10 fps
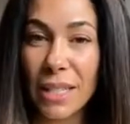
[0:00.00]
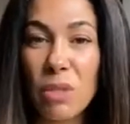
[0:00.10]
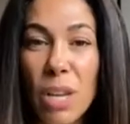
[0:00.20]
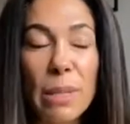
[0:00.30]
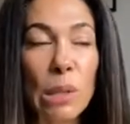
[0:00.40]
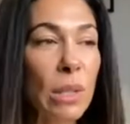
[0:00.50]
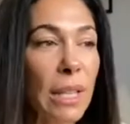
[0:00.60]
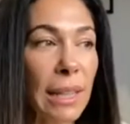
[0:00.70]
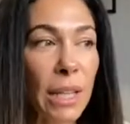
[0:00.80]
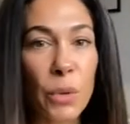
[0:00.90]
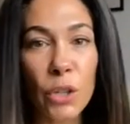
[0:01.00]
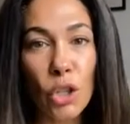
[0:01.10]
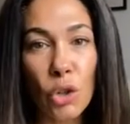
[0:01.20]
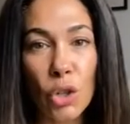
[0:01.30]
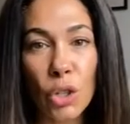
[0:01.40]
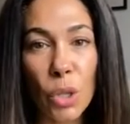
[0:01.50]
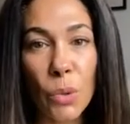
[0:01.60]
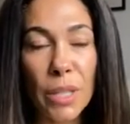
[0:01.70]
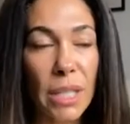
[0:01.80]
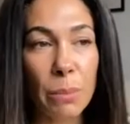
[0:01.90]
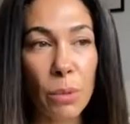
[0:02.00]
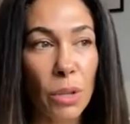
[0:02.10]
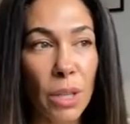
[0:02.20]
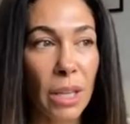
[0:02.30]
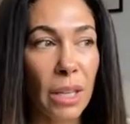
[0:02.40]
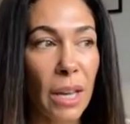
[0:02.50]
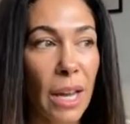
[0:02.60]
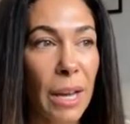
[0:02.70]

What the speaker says: sometimes it looks like liquid nutrition. So it's a smoothie.